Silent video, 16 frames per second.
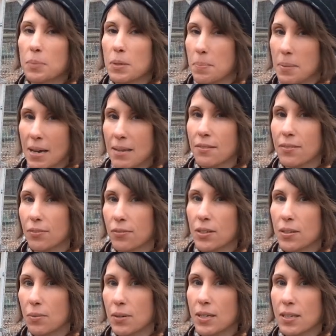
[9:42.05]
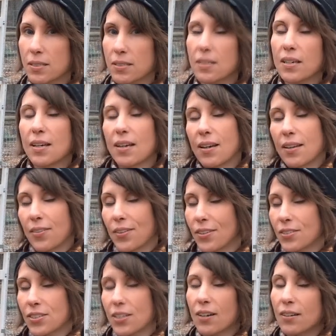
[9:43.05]
But about 3 weeks, they're
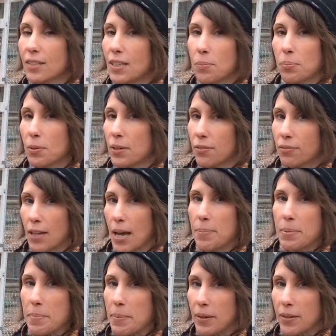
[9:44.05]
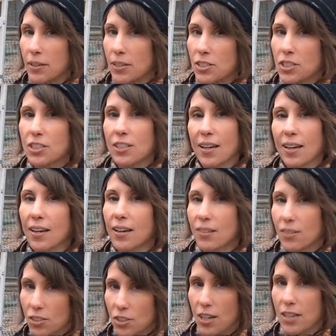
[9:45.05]
starting to get pretty flappy birdish, and
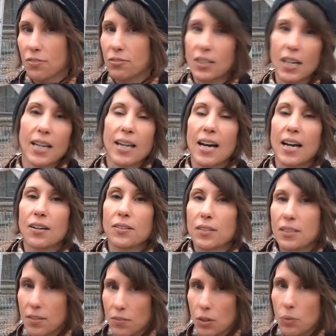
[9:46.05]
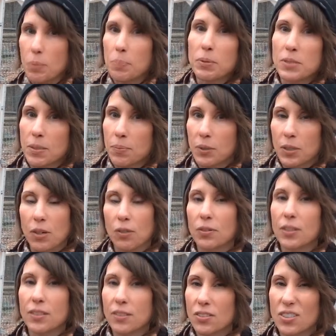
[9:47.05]
they're trying to fly out, and even though we put something over
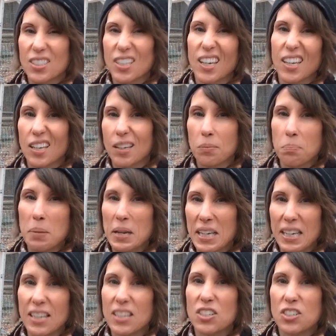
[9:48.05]
it, they're just kind of picking